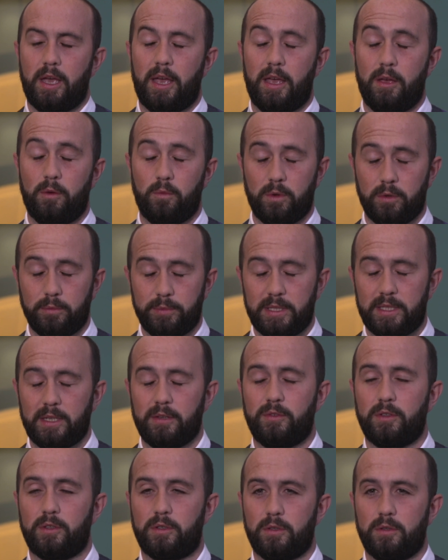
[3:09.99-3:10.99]
It will be
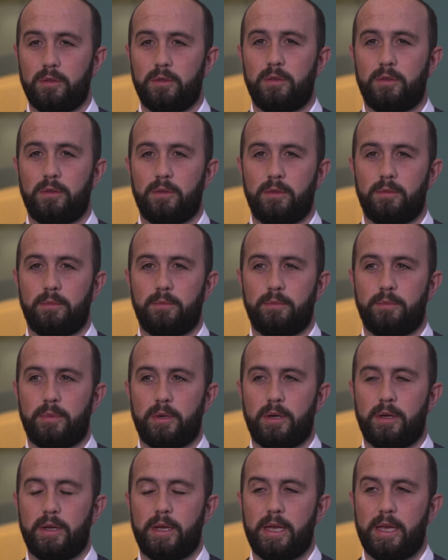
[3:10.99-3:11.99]
difficult,
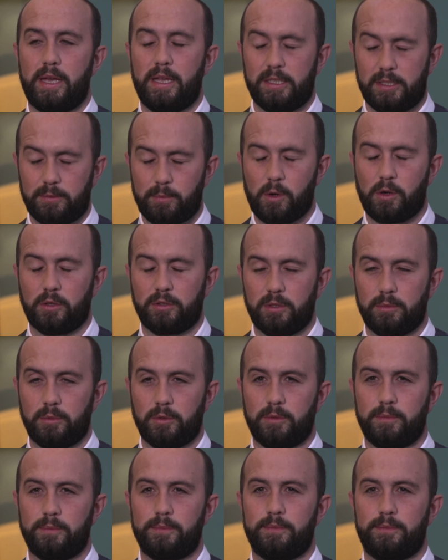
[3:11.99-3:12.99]
but it is
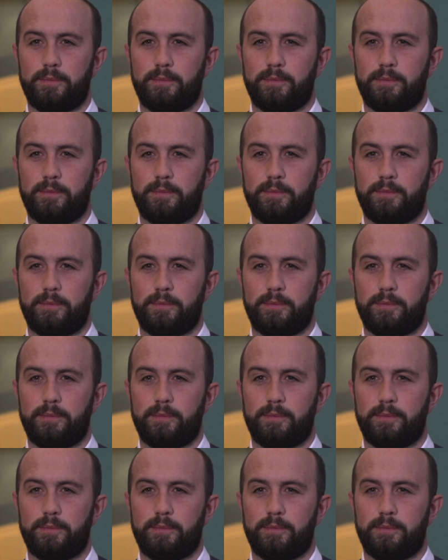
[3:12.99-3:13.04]
possible.